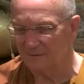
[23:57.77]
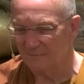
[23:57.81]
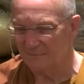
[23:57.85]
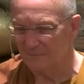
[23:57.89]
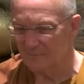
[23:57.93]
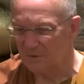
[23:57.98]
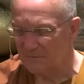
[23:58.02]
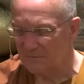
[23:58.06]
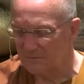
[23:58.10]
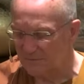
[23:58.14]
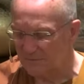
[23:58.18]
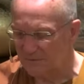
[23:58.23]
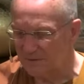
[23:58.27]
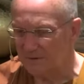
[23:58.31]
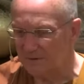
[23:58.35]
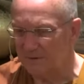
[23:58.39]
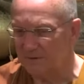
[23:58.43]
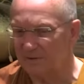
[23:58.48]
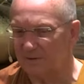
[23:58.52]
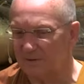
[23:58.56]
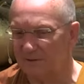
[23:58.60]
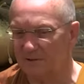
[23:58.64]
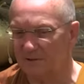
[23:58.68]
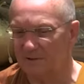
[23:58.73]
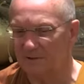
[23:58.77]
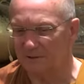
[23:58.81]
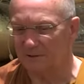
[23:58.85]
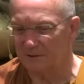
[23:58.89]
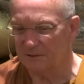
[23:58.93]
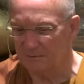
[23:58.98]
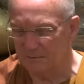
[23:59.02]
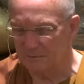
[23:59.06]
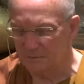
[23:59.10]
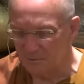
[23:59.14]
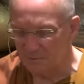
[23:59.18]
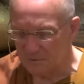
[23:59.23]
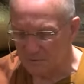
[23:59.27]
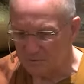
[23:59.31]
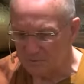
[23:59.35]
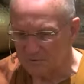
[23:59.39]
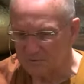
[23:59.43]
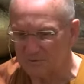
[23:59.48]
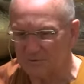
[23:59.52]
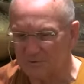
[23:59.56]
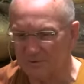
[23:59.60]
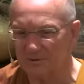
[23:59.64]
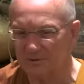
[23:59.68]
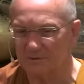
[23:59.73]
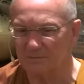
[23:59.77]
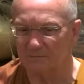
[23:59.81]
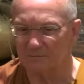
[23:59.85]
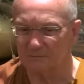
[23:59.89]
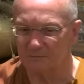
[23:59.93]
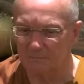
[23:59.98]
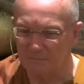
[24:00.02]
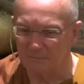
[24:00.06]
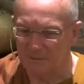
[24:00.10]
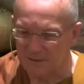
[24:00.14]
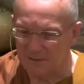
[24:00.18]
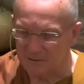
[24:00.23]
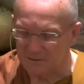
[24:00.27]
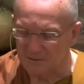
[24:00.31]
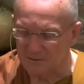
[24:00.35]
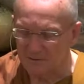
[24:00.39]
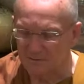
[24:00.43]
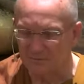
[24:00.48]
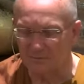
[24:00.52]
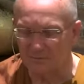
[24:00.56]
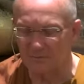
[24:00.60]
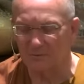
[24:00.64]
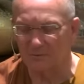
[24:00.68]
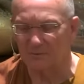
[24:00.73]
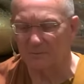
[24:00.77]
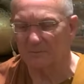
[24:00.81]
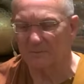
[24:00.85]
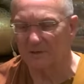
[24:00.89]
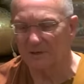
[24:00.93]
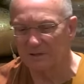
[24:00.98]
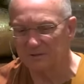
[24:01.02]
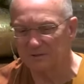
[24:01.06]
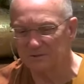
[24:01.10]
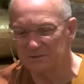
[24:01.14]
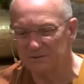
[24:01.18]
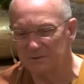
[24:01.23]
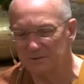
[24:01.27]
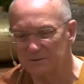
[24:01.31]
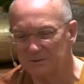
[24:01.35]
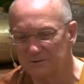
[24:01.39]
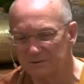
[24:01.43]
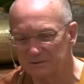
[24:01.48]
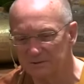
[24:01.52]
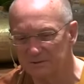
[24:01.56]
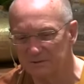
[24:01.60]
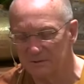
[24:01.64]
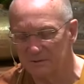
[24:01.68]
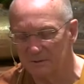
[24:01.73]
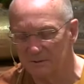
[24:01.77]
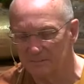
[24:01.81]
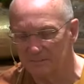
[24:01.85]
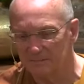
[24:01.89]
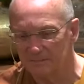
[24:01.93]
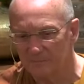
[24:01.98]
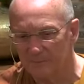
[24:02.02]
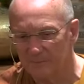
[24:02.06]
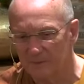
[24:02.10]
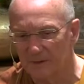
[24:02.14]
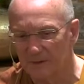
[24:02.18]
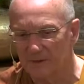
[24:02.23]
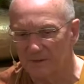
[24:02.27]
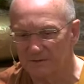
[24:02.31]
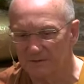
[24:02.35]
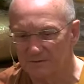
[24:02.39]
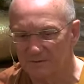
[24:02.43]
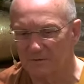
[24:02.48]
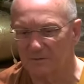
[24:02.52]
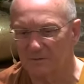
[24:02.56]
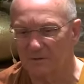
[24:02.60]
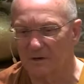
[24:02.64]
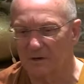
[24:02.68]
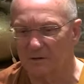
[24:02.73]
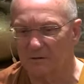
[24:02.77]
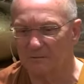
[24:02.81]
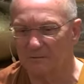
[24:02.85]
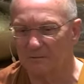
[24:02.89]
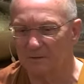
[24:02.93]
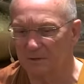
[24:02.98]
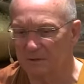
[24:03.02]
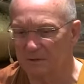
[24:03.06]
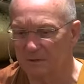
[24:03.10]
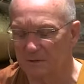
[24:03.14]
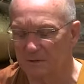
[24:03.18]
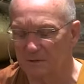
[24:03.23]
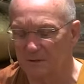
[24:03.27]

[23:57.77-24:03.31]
feeling, emotion, mental formations. It's grounded in